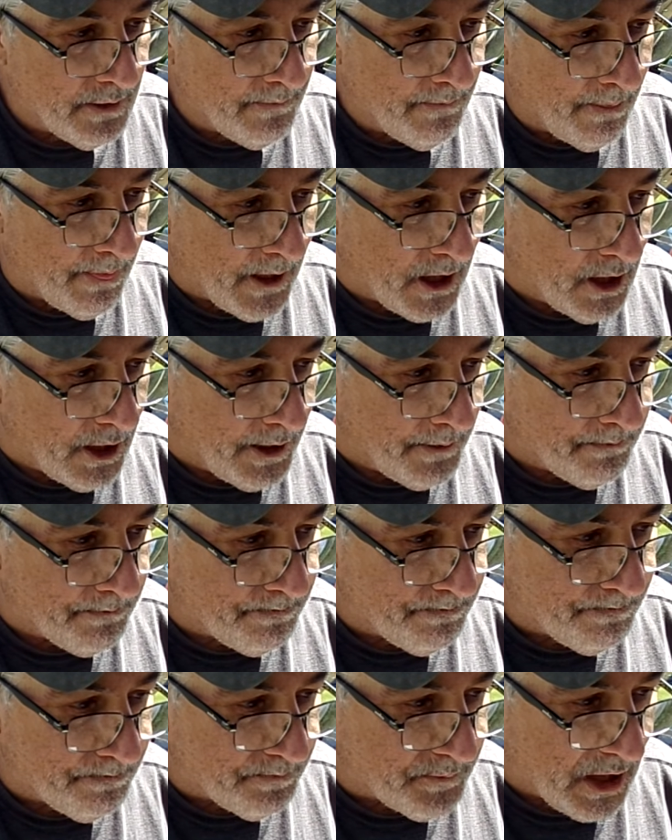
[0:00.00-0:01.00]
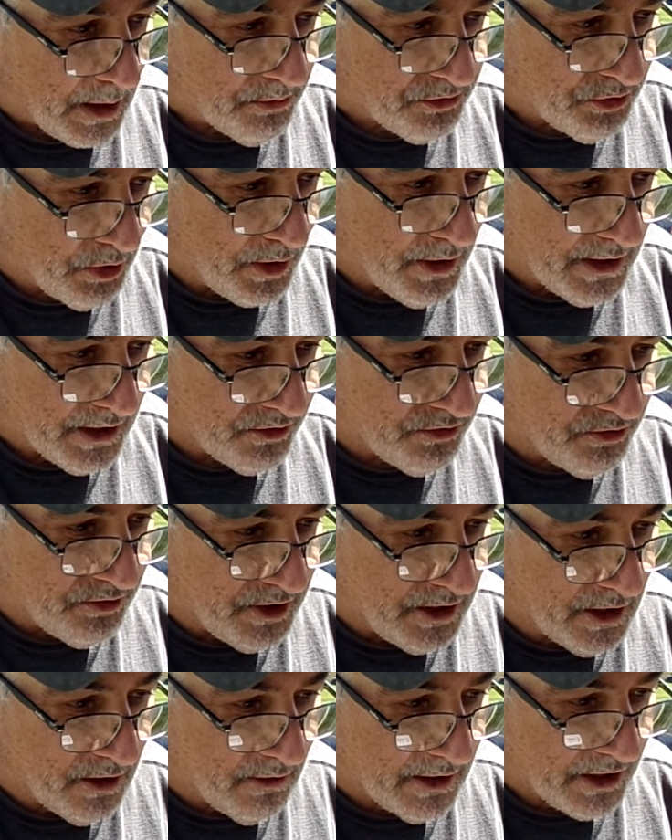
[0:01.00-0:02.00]
I'm sorry to,
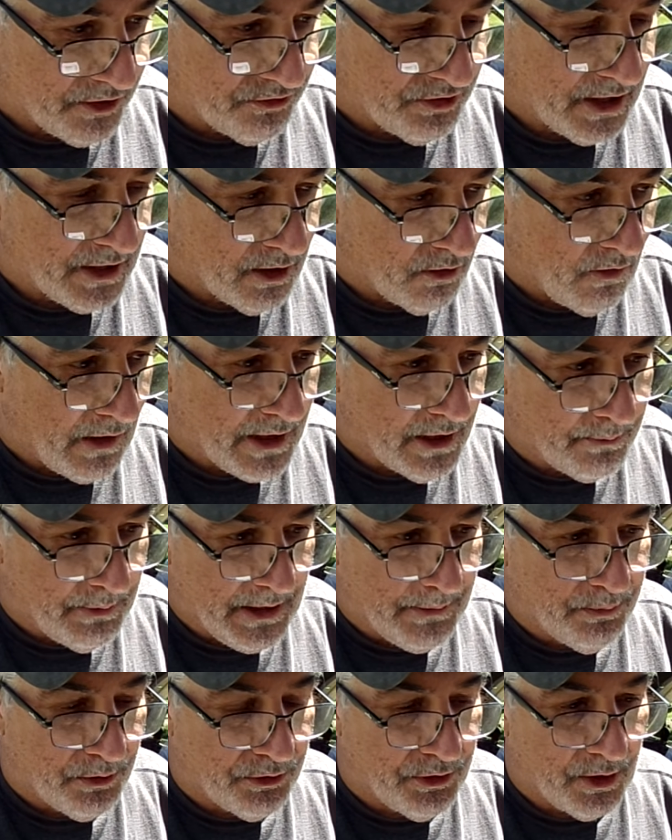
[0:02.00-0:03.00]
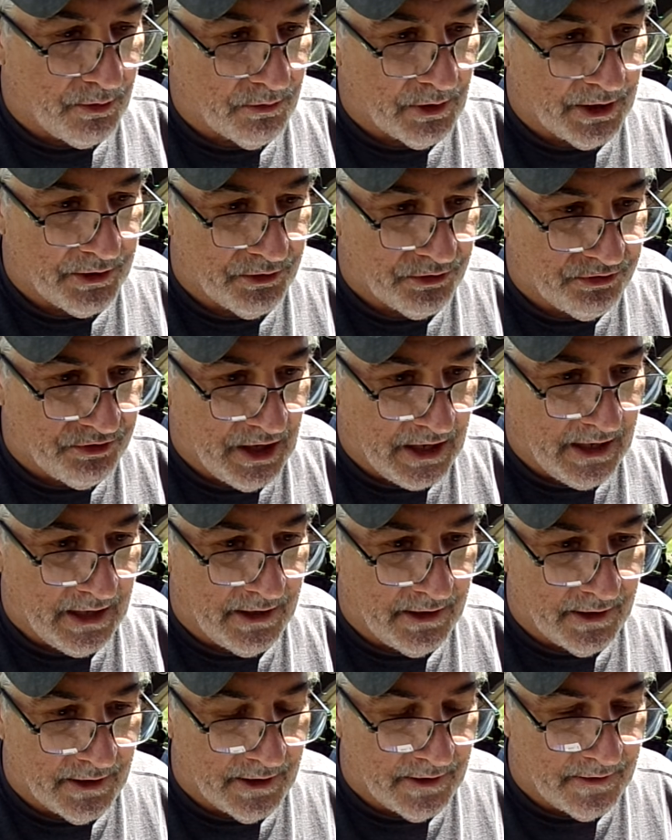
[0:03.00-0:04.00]
you know, like I said, a lot of people don't understand
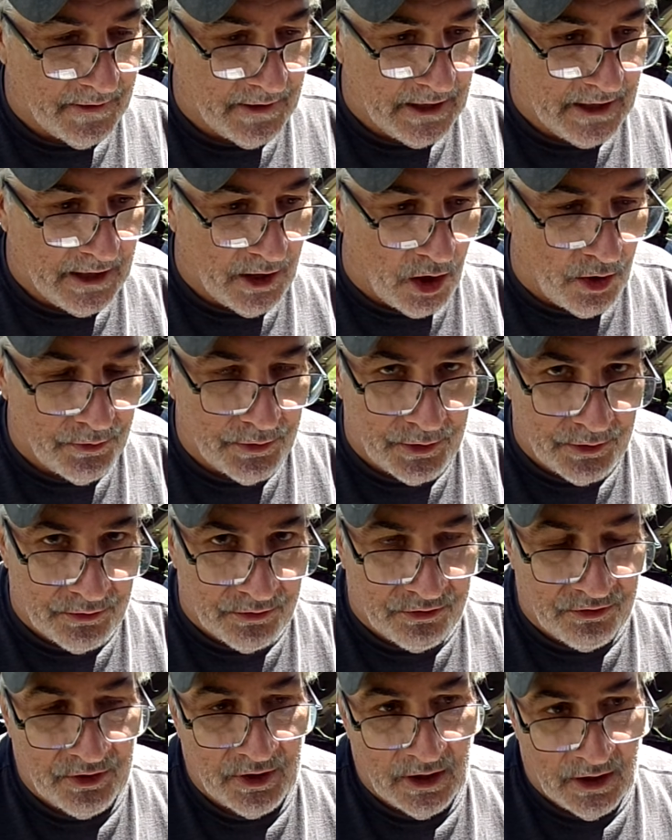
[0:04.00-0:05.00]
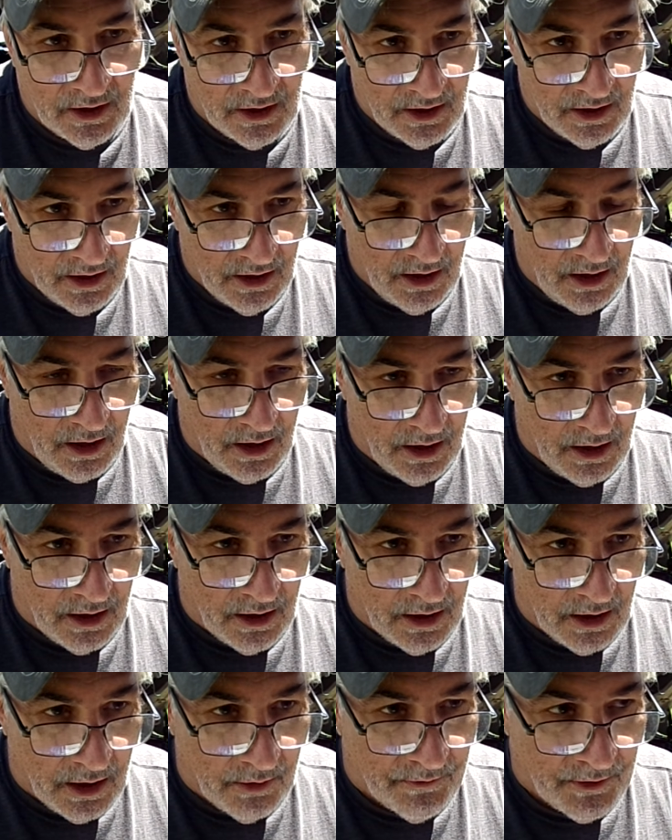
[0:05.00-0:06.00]
the odors
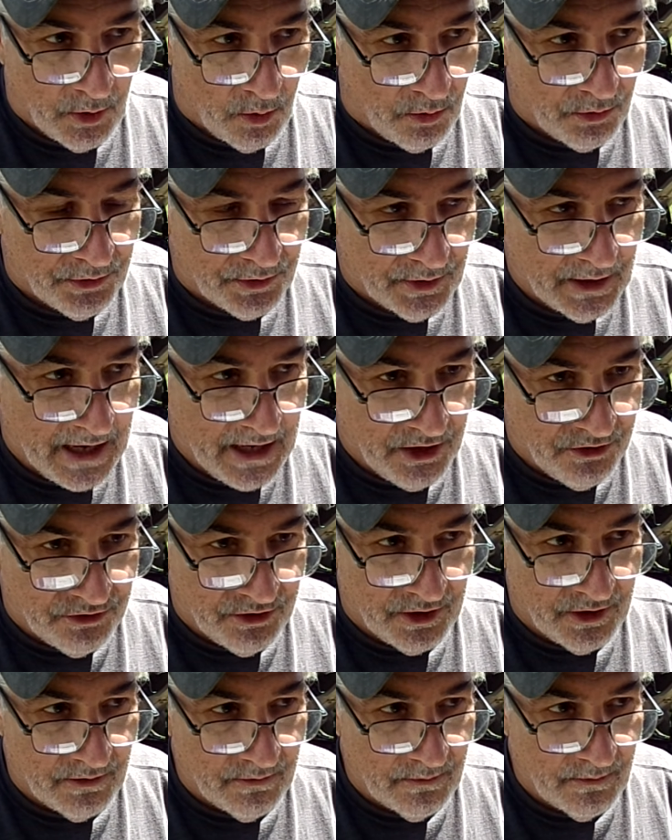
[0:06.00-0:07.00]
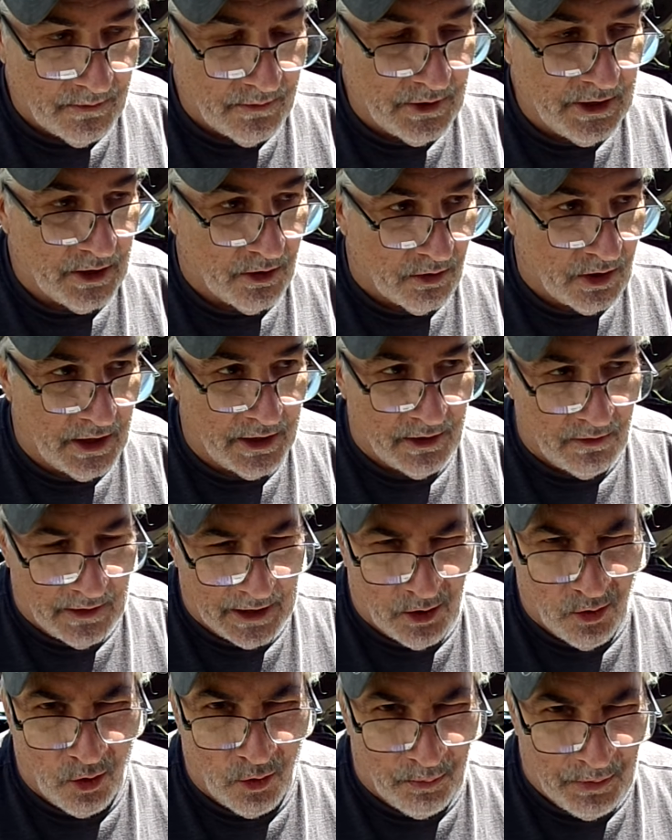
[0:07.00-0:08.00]
of an older engine. You know, kind of like
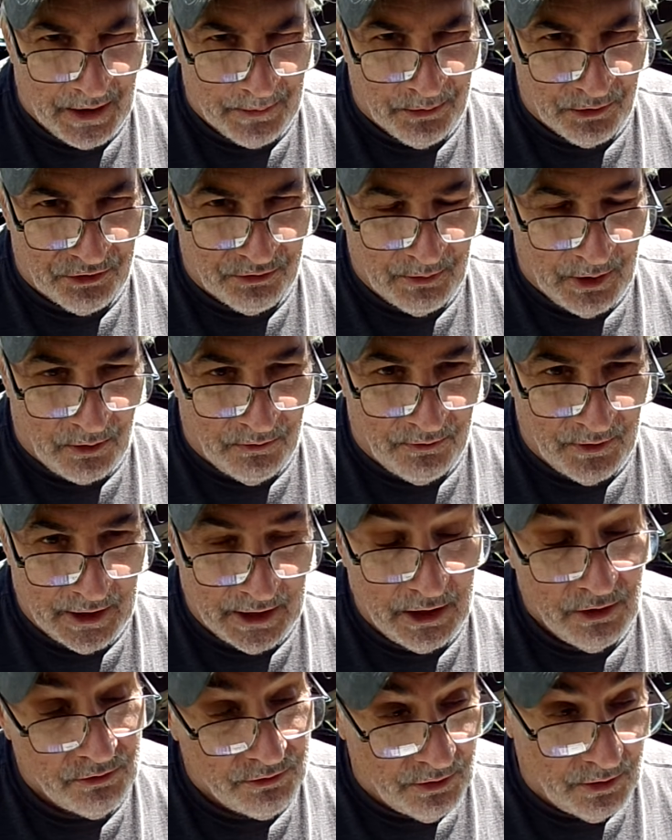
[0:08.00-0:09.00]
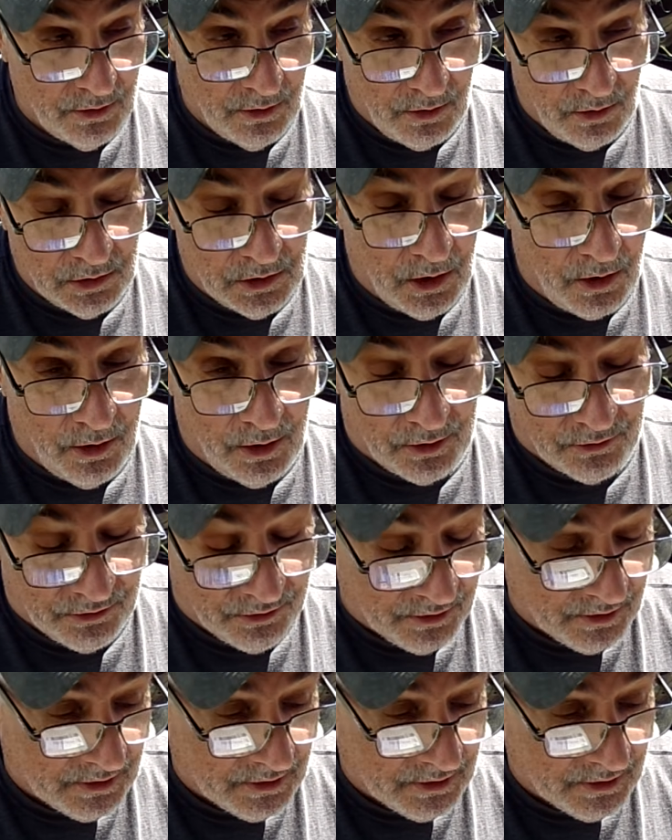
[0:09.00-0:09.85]
old people smell funny, so do old cars.